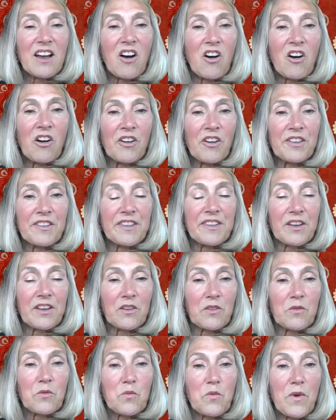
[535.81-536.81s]
on
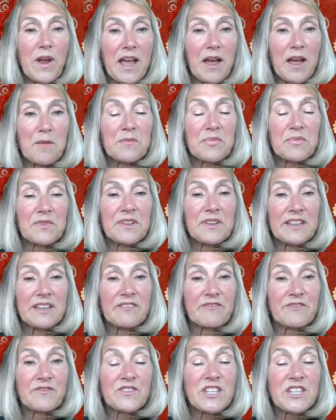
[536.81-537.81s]
the web
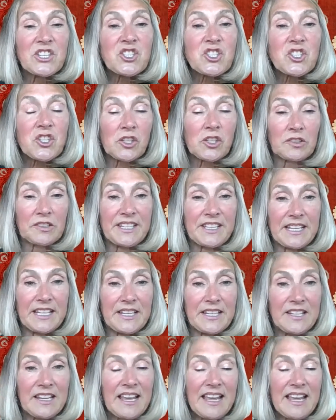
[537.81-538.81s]
digitally,